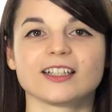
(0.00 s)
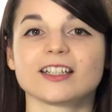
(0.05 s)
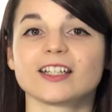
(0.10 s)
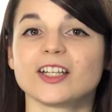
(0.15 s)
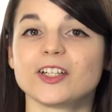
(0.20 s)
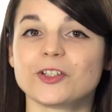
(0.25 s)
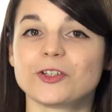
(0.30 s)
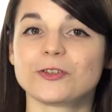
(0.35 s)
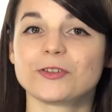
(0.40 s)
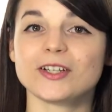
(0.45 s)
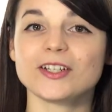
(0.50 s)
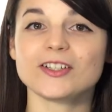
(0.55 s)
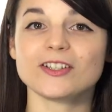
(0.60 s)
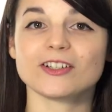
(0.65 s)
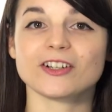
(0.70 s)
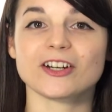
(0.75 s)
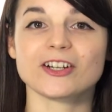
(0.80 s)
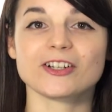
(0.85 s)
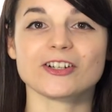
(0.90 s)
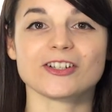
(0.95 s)
Increase your
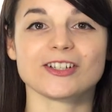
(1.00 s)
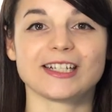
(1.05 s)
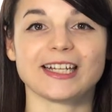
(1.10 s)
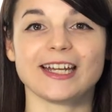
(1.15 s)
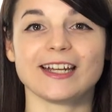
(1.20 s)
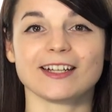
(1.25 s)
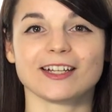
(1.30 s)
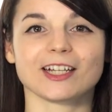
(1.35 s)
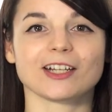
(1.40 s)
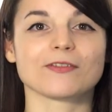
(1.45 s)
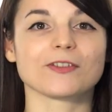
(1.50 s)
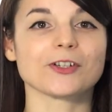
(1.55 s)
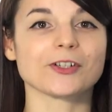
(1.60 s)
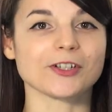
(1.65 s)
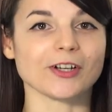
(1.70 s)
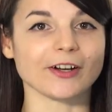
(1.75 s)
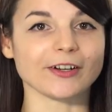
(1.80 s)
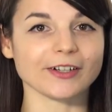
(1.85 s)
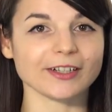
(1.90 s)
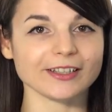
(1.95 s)
understanding of your
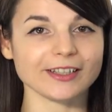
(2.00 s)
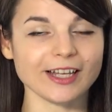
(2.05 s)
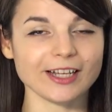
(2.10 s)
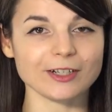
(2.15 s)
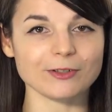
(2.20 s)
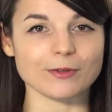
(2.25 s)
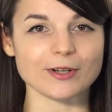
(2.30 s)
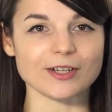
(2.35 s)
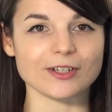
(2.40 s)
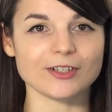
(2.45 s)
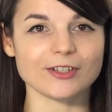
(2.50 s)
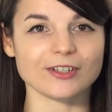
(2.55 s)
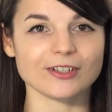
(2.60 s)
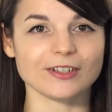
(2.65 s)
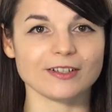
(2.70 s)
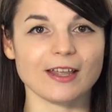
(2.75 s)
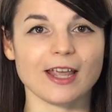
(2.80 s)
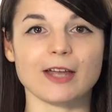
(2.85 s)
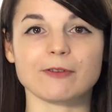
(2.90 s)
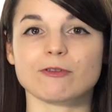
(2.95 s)
target language.
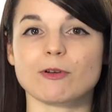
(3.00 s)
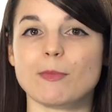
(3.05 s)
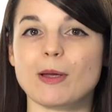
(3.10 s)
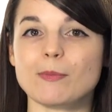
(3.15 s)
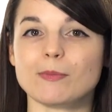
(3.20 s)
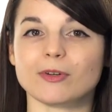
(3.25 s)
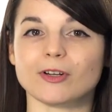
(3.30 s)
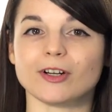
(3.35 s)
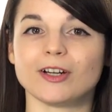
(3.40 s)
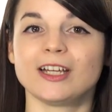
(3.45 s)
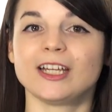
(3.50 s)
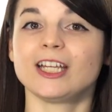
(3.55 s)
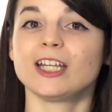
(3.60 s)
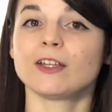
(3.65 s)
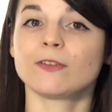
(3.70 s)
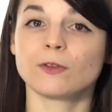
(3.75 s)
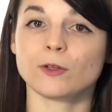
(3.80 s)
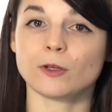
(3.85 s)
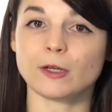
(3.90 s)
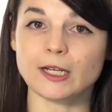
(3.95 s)
And remember,
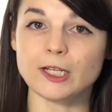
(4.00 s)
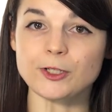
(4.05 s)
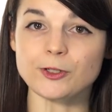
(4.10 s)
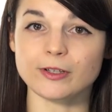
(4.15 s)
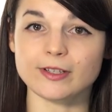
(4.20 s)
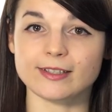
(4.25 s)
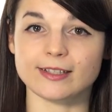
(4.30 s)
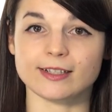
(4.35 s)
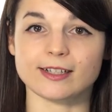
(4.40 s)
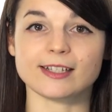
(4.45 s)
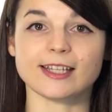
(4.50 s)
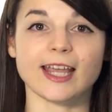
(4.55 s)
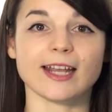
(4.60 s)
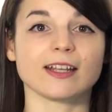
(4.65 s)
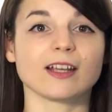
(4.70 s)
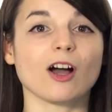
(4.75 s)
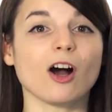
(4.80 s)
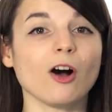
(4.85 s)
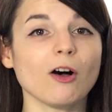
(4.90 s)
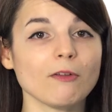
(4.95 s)
if you're interested in getting
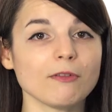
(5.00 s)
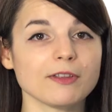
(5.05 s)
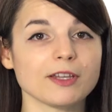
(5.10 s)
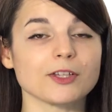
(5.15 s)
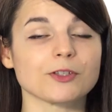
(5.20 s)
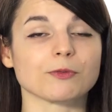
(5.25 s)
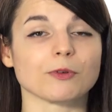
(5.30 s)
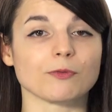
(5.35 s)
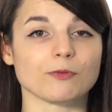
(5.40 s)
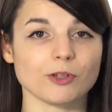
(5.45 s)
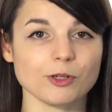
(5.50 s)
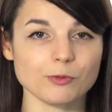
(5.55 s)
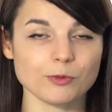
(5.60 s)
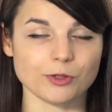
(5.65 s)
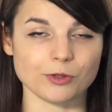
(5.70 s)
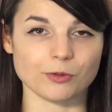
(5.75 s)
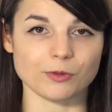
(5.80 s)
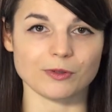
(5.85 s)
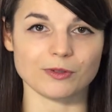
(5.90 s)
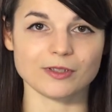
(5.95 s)
all these review
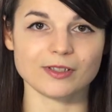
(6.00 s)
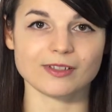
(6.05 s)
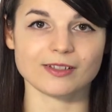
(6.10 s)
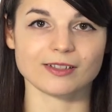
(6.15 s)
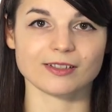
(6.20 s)
tools,